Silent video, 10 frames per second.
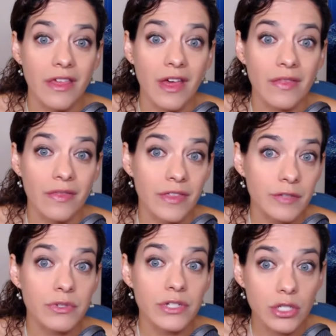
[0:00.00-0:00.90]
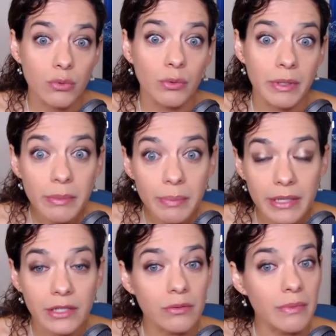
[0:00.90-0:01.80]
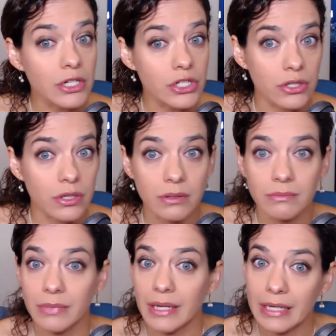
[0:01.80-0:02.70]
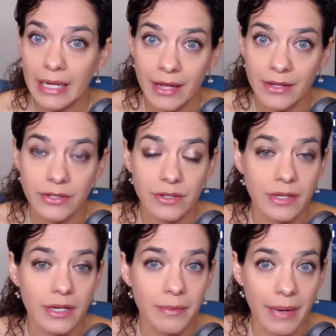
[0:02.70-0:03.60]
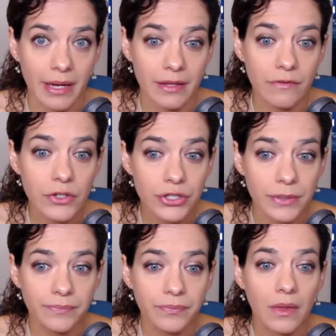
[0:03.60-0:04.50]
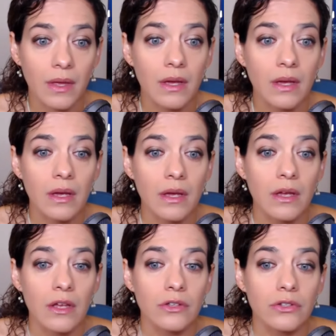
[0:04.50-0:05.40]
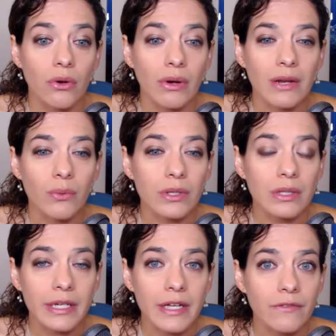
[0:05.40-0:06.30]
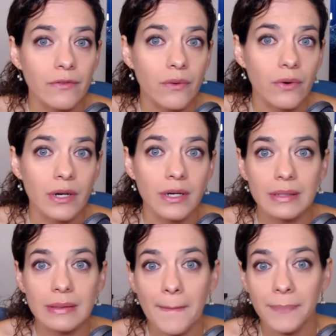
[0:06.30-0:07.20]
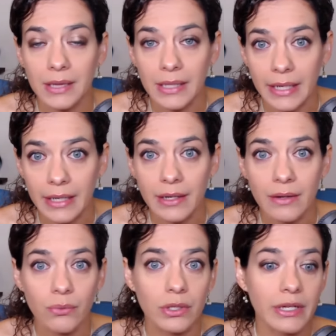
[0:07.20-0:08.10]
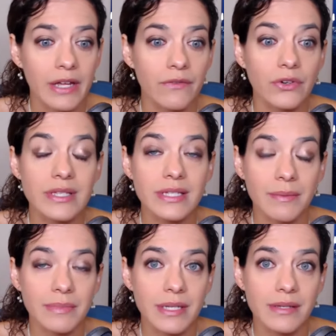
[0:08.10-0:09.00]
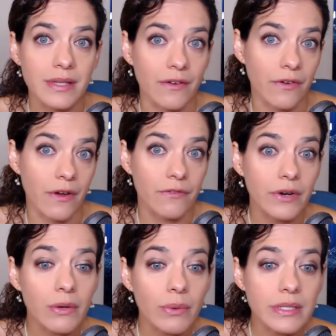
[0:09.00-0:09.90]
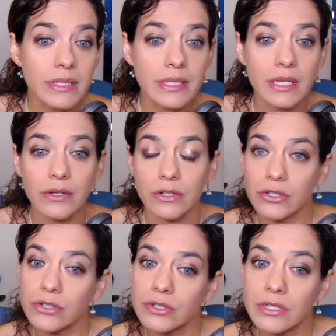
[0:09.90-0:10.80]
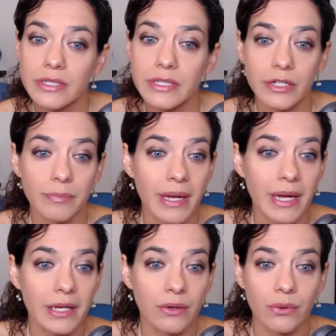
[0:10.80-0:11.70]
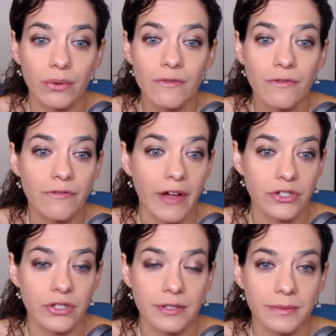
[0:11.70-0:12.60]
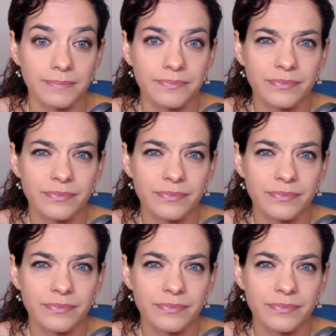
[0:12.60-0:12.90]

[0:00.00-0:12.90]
then this procedure will be repeated to make sure cancer doesn't come back in the future. So again, we're looking for blood. We're looking for symptoms of frequency or urgency or pain or infections.